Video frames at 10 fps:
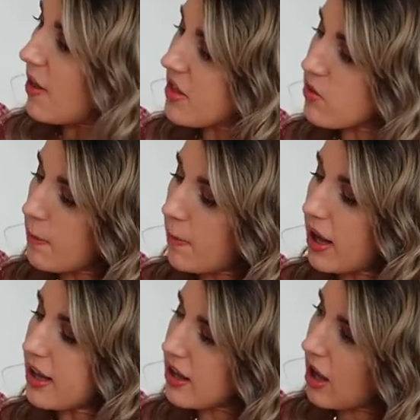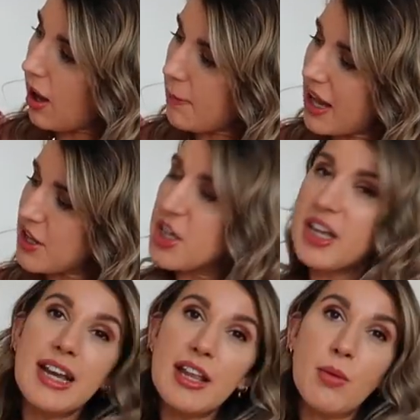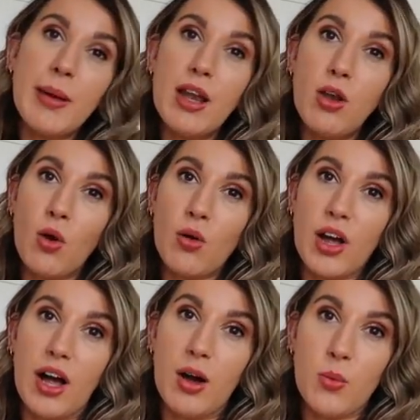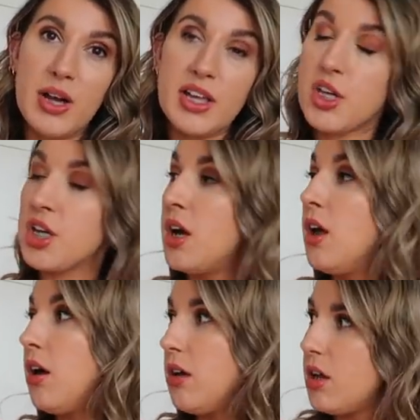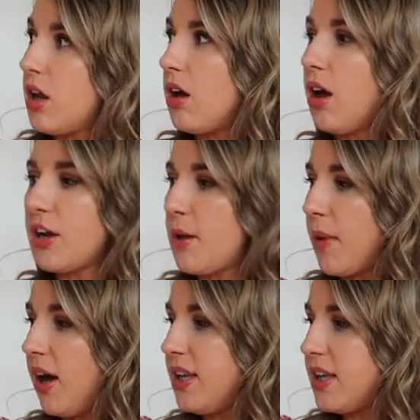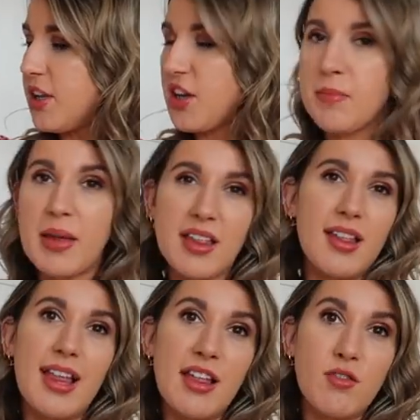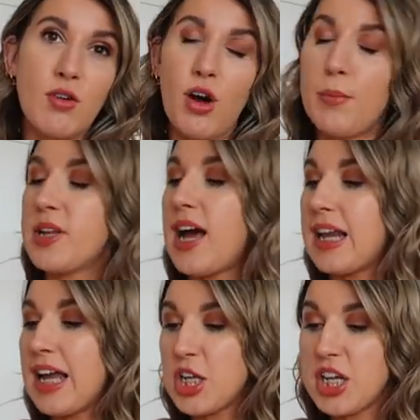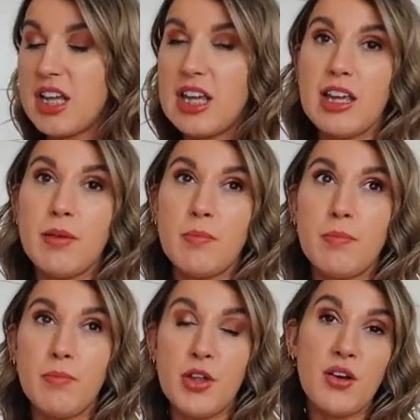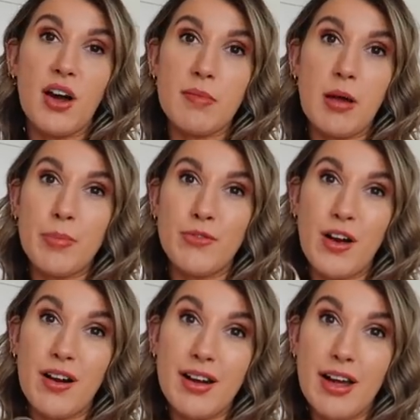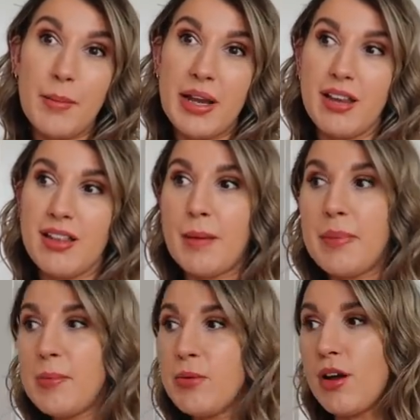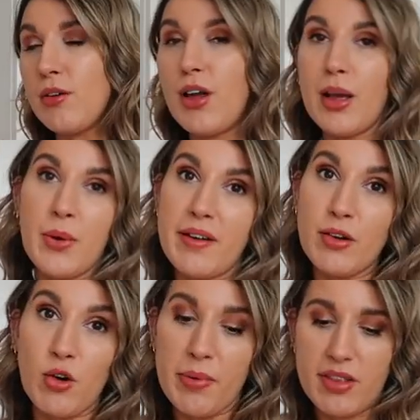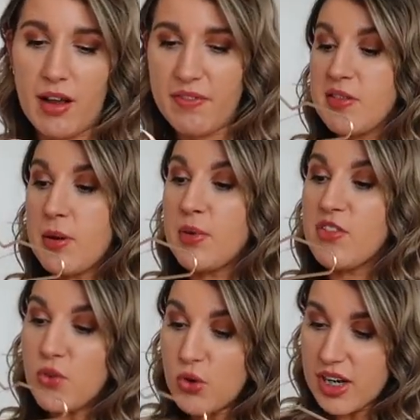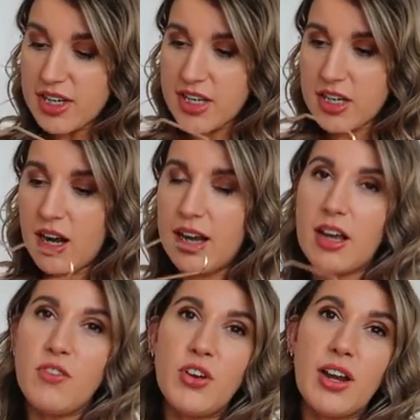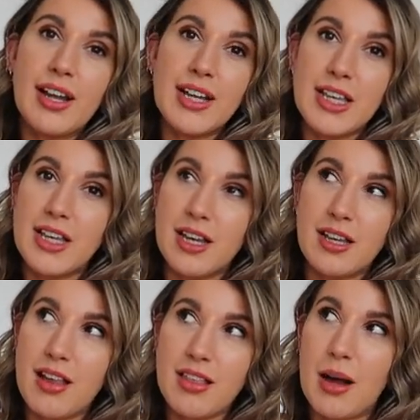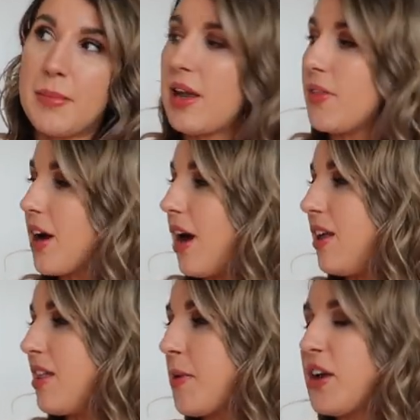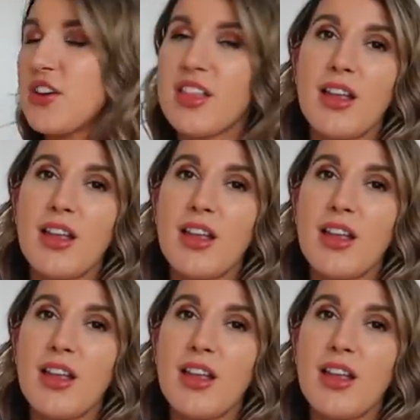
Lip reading: like this one might come actually a little bit longer, which, you know, I don't mind. It just means it's less cropped, and actually you guys might prefer it. I mean, some people don't like wearing crop stuff. This one was $4.99. I feel like it does come in other colors, but I just